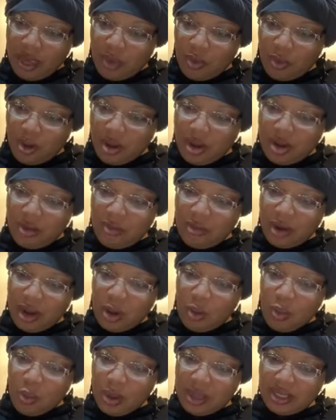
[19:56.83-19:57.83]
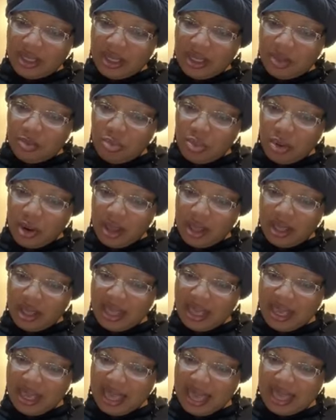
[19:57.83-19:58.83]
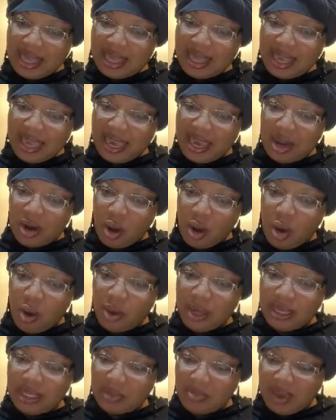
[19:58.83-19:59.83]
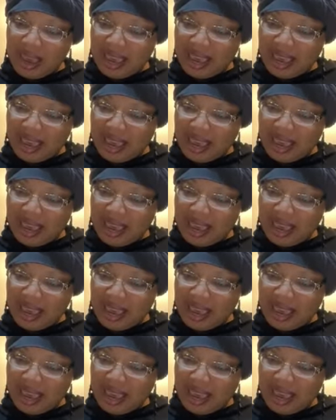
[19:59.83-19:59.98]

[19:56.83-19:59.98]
He recovered at once his breath and then all his